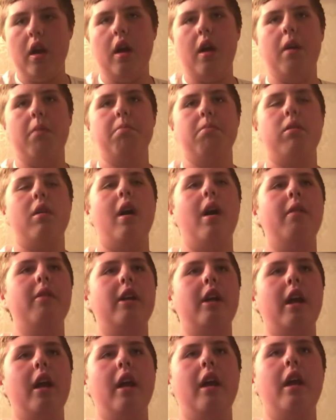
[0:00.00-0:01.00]
I'm probably
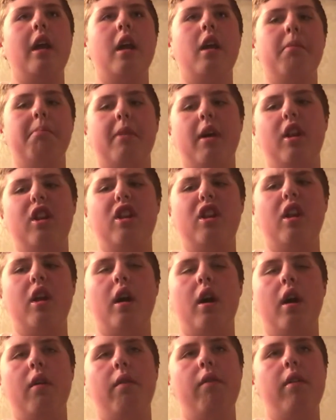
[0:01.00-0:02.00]
gonna get a bunch
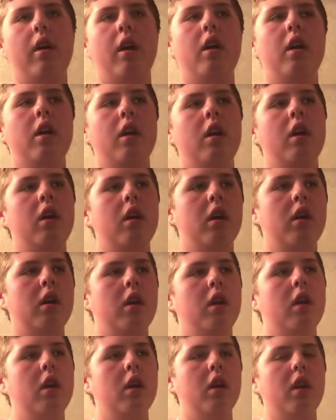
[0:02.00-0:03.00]
of
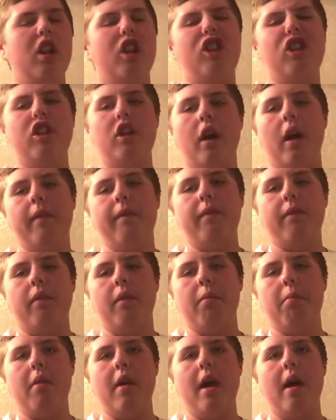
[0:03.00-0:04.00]
stuff
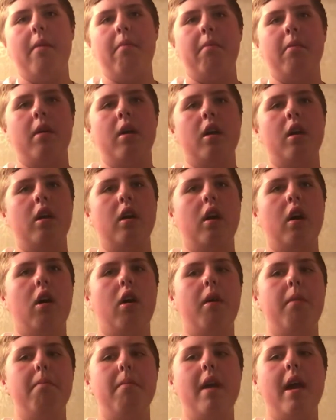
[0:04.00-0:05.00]
from them
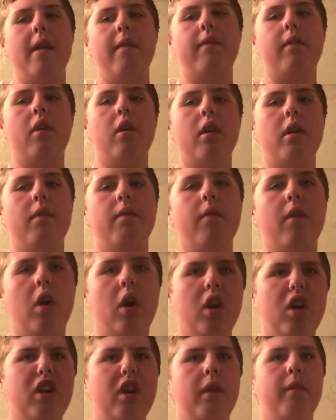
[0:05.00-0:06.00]
on May
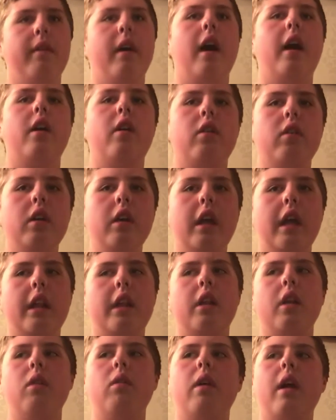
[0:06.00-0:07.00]
31st if I don't get
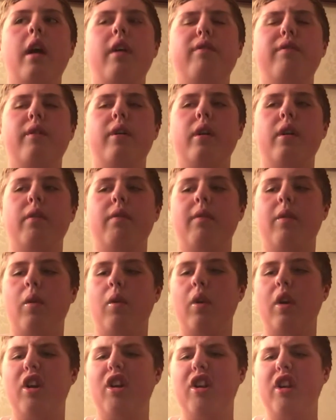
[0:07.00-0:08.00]
the ground for
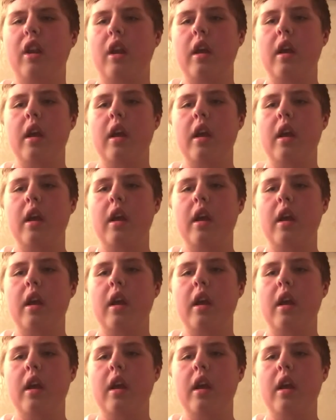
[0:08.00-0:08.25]
divorce.